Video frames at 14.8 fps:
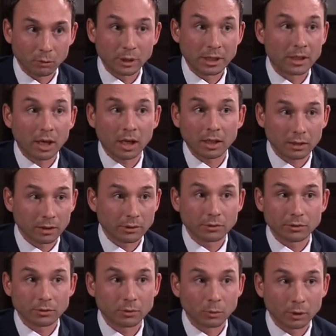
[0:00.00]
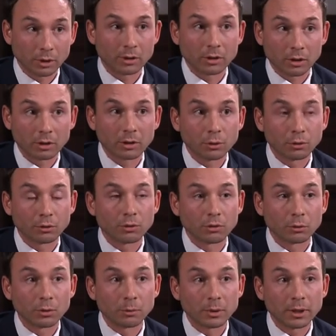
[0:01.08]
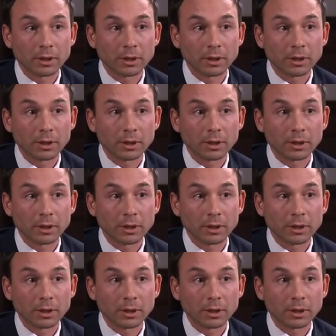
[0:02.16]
regardless what the conclusions will be?